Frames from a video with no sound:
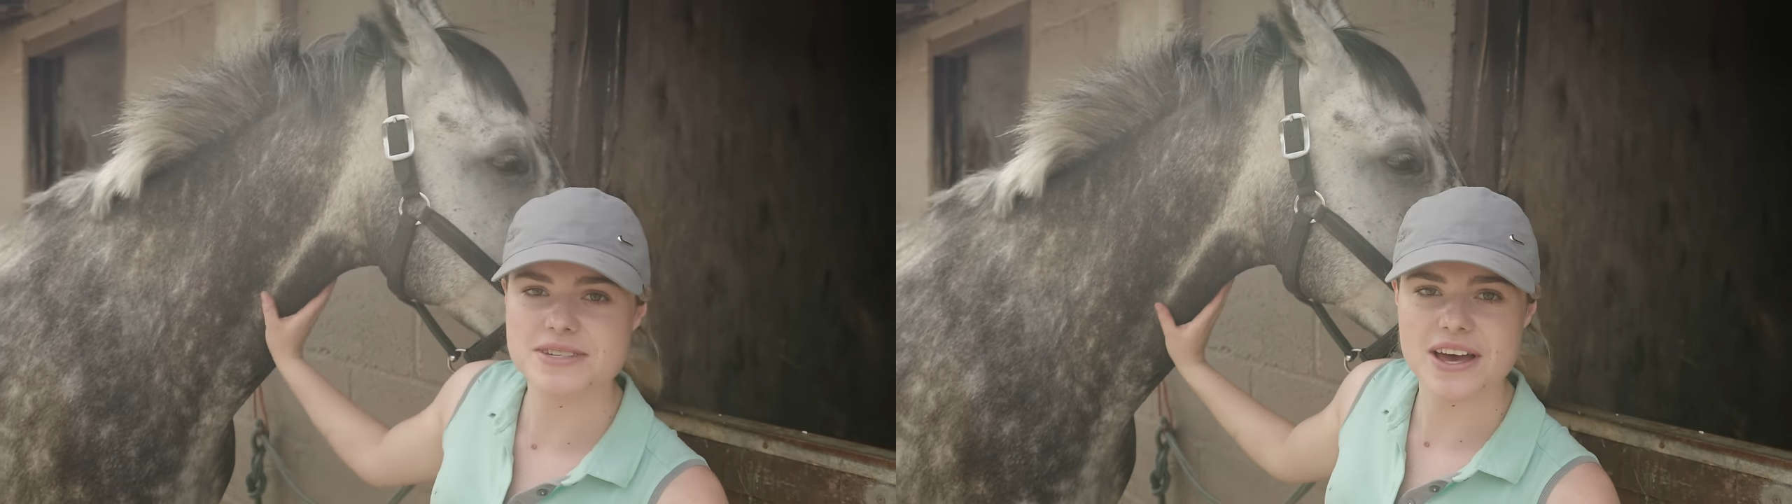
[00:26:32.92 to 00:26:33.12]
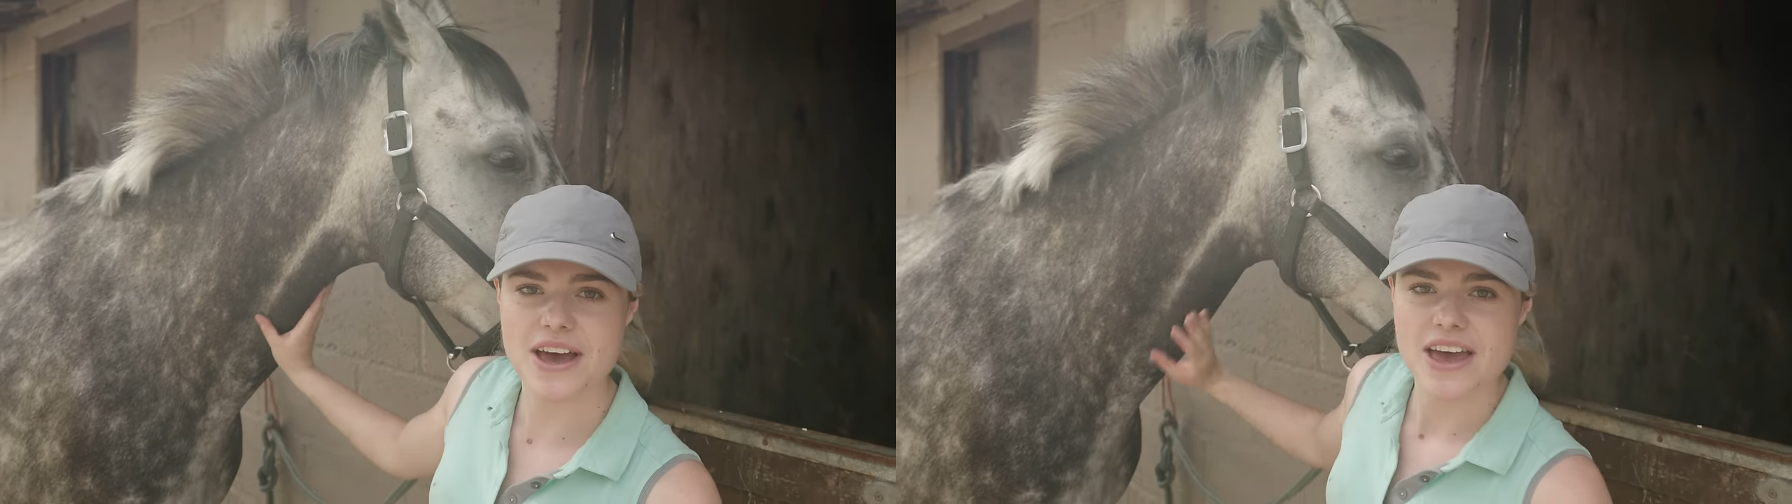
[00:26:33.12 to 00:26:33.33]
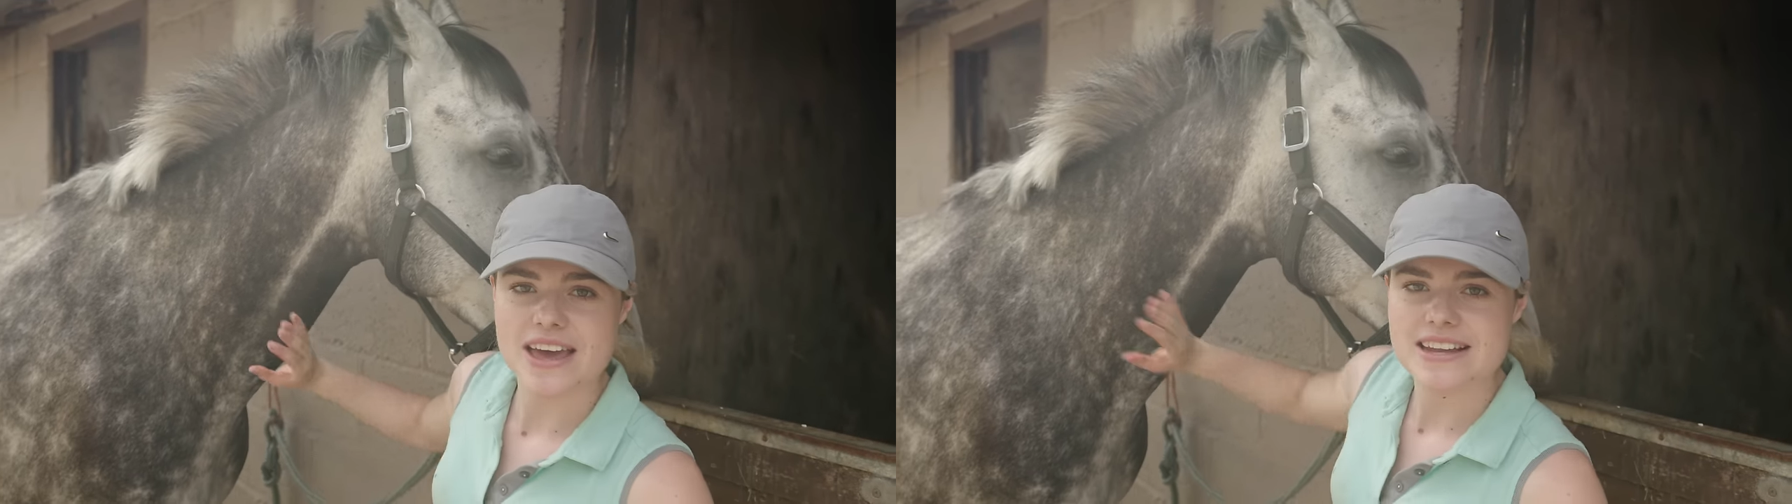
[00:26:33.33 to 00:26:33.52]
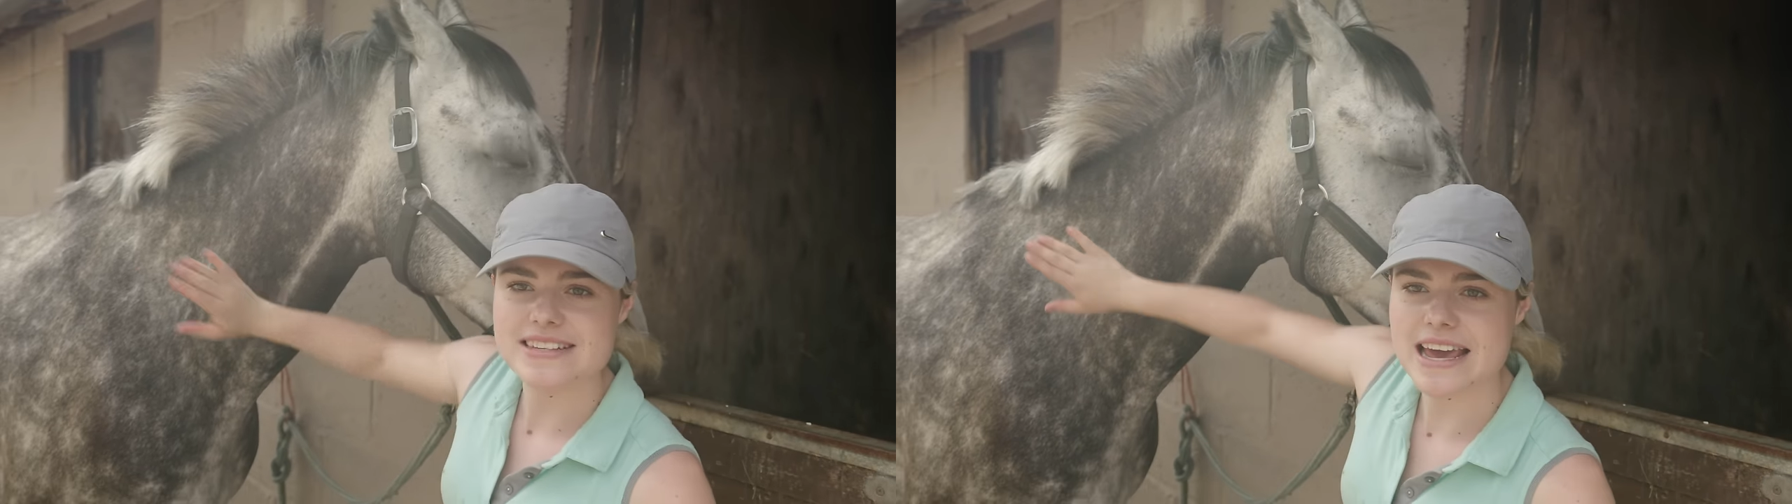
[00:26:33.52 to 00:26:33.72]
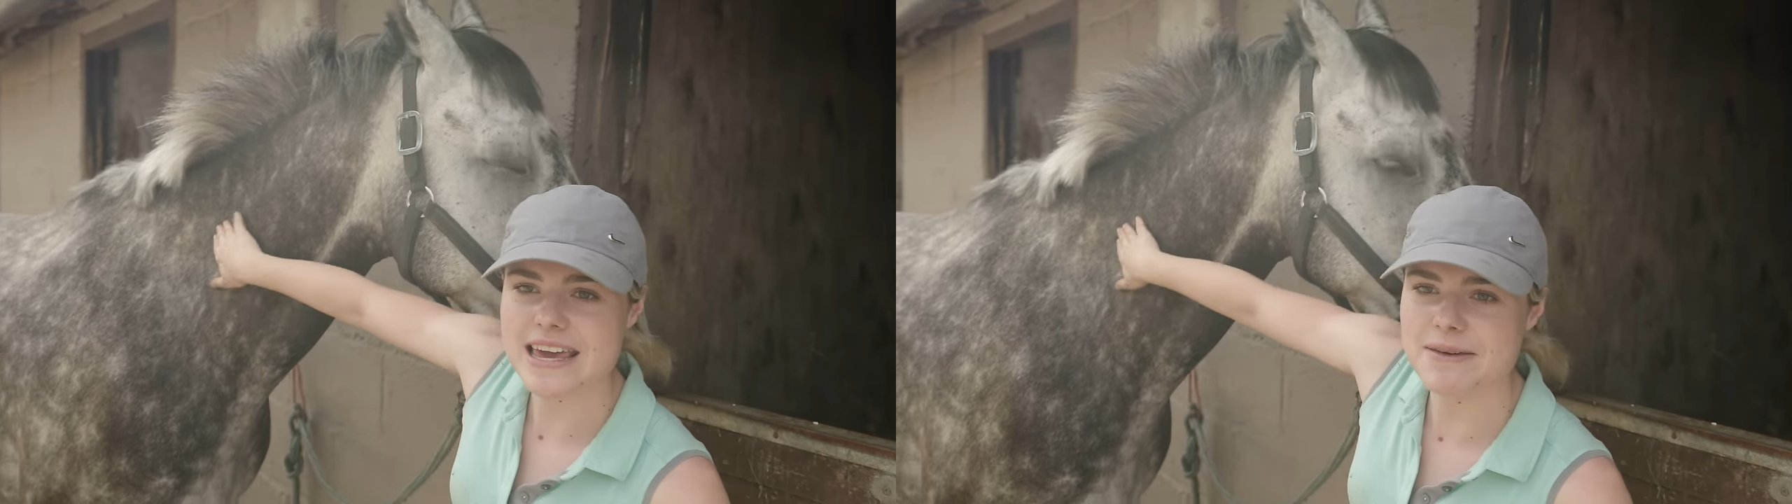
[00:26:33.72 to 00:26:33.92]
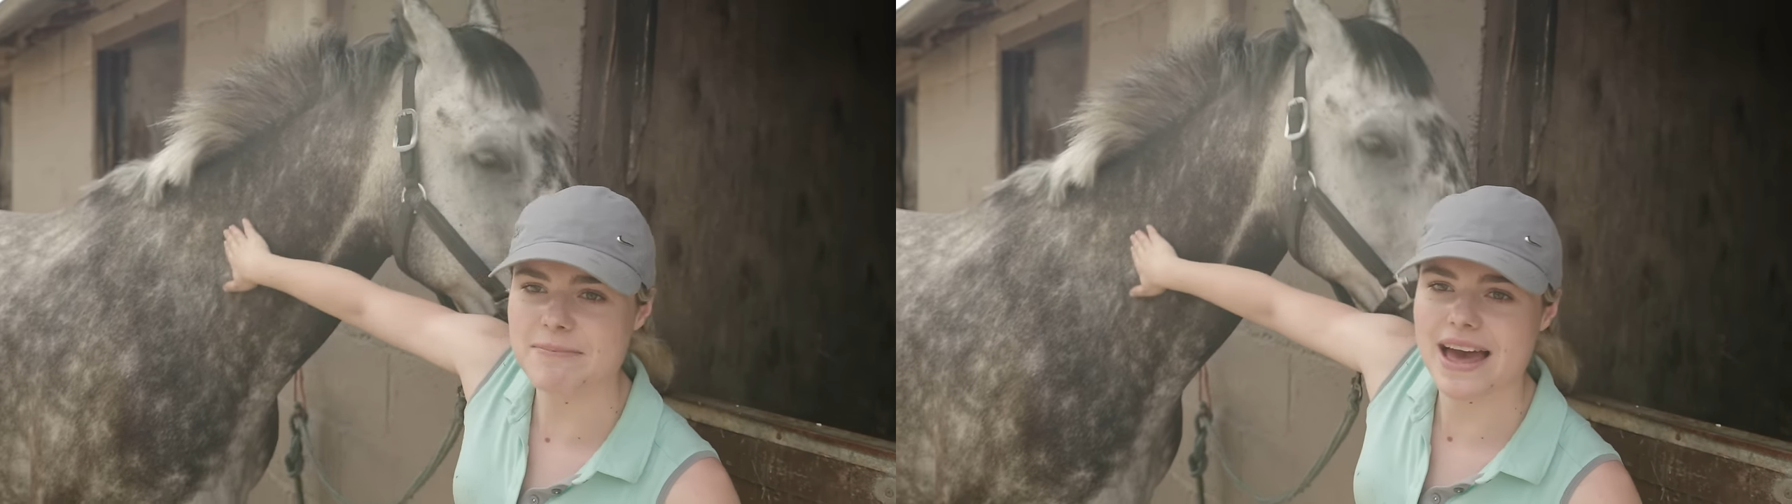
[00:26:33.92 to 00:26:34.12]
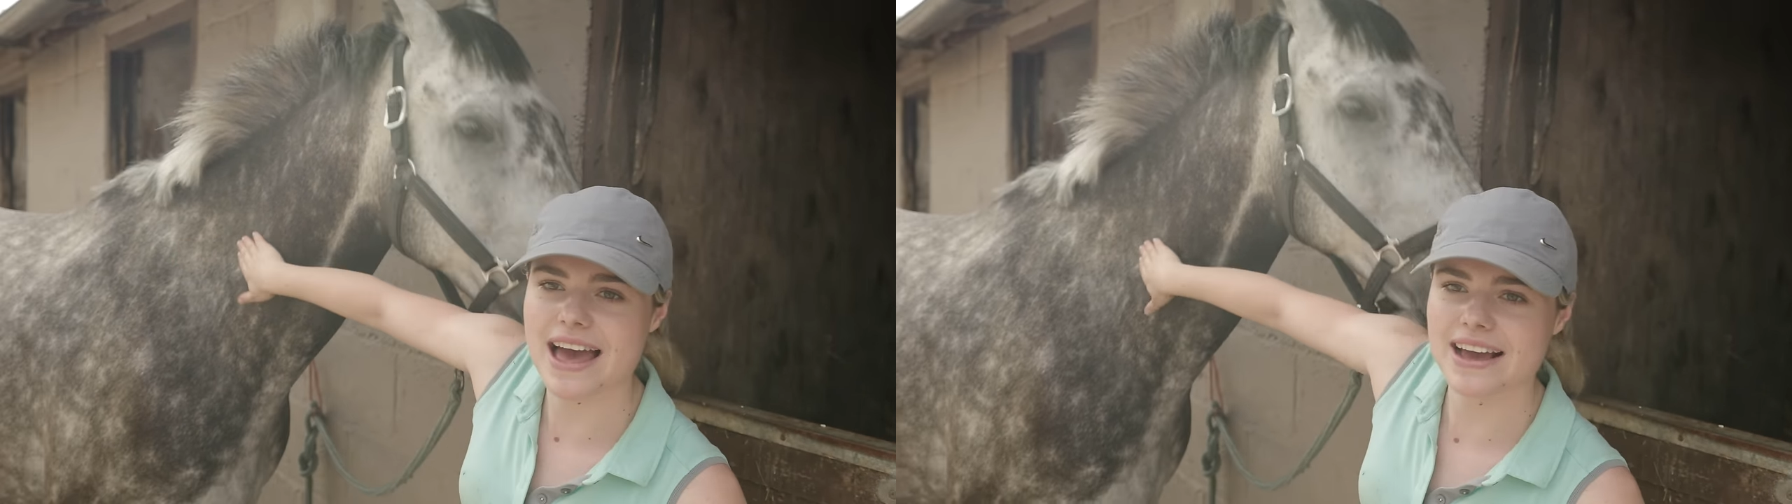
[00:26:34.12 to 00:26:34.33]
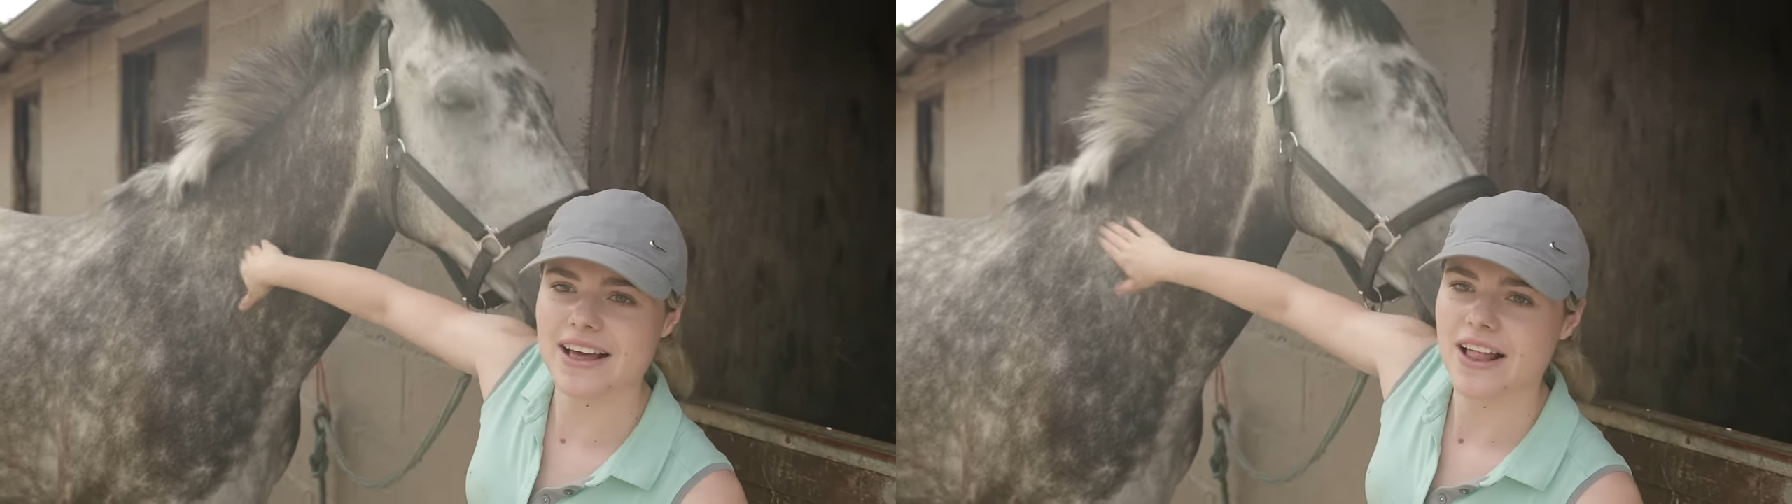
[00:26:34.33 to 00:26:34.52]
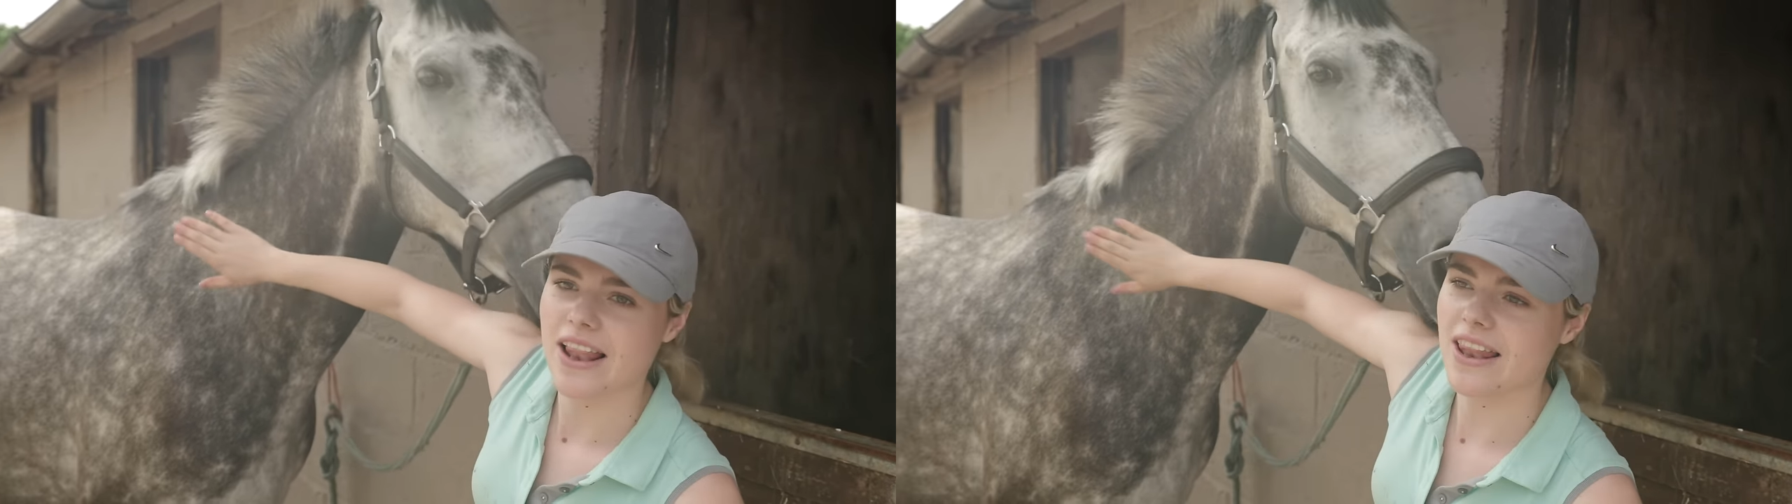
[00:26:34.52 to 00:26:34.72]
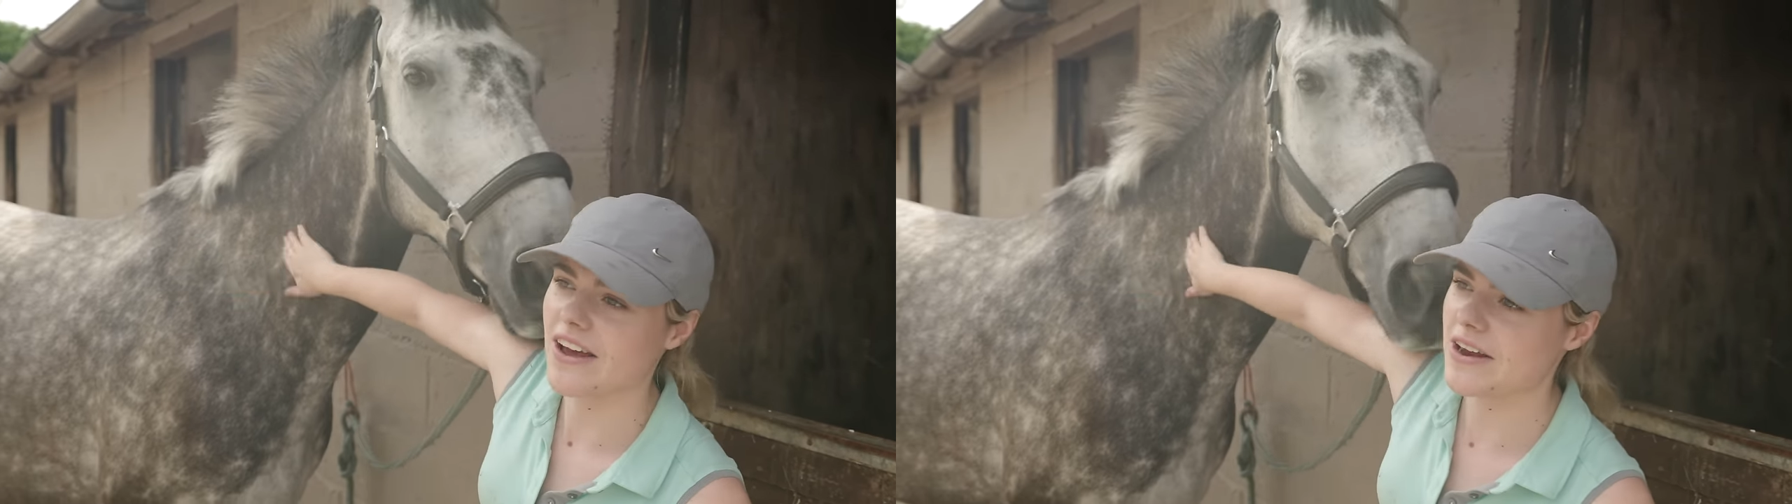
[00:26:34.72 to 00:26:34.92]
to take him back,
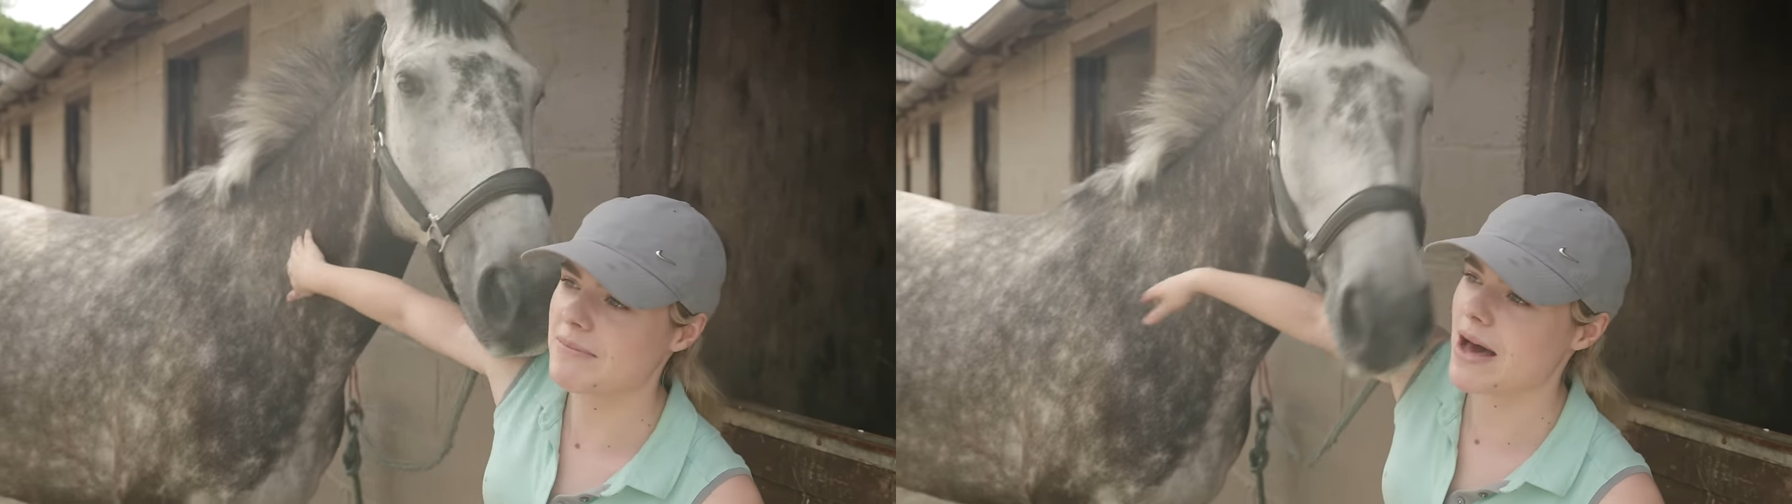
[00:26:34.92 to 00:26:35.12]
load him